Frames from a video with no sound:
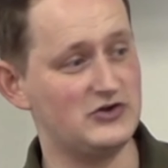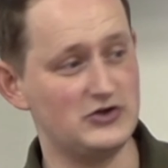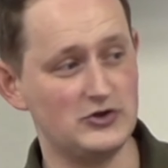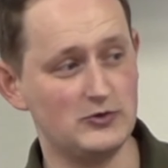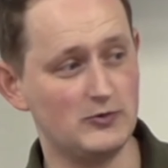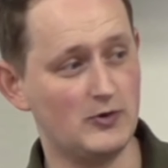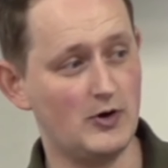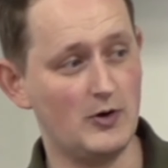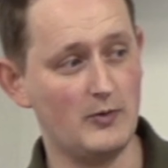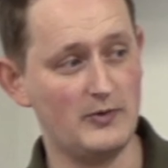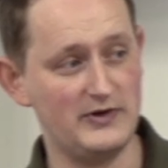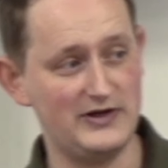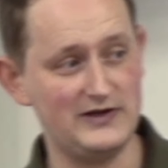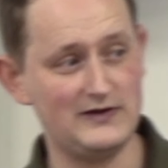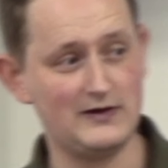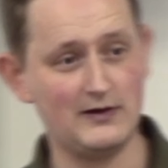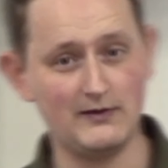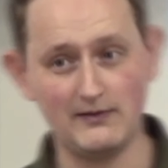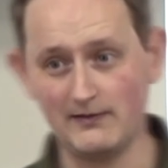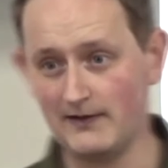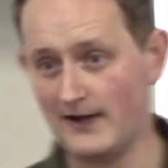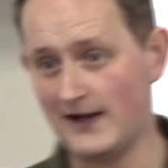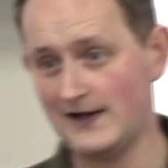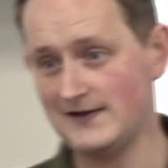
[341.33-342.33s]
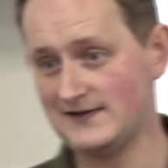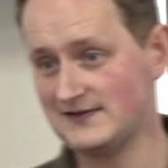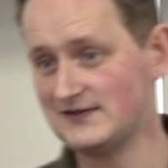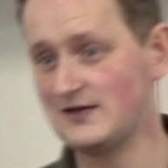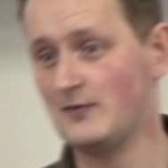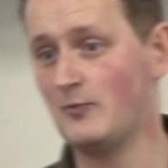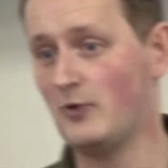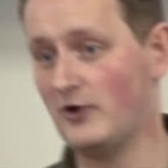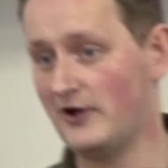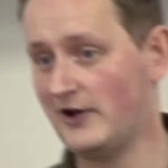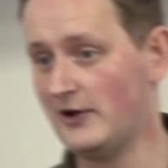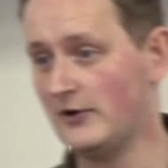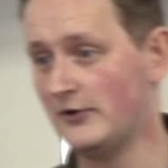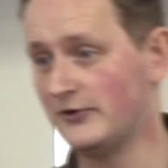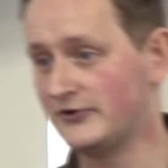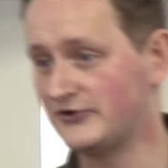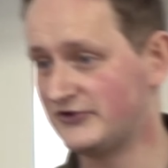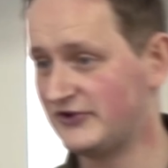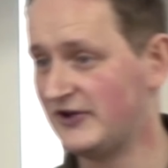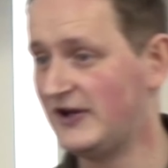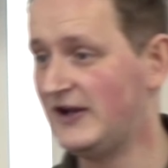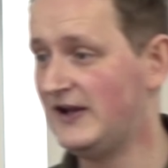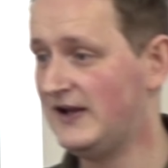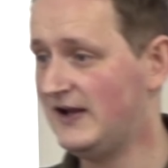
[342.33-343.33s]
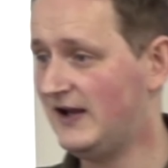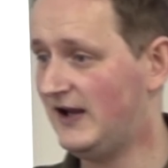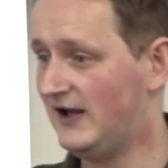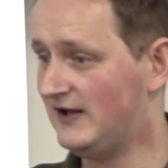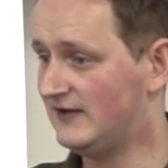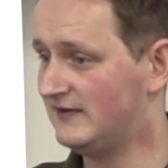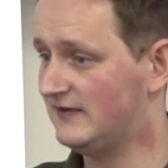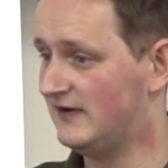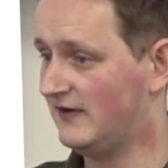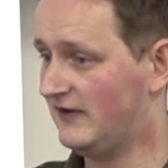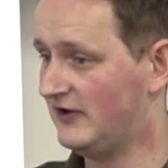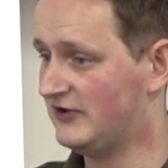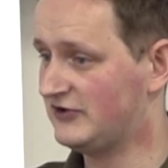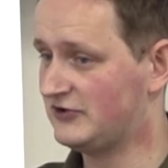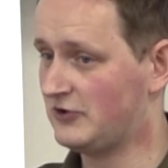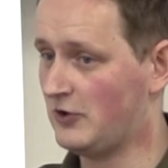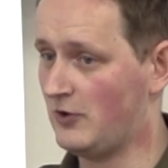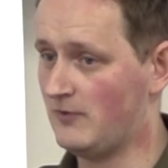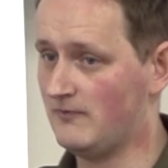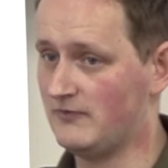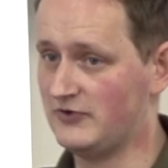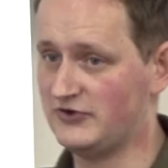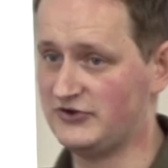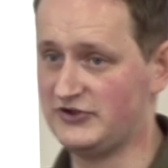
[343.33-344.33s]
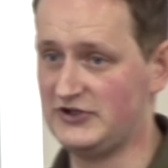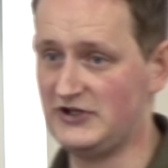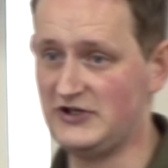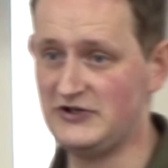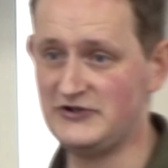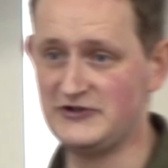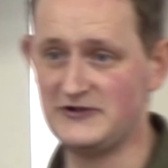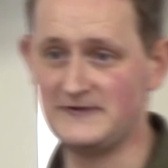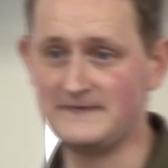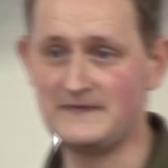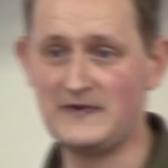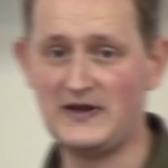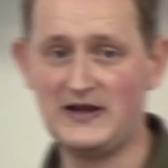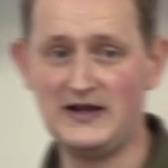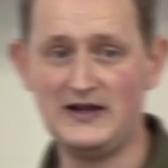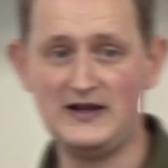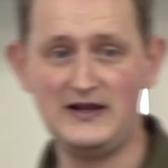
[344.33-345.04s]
you know what, we need to let someone else into this conversation.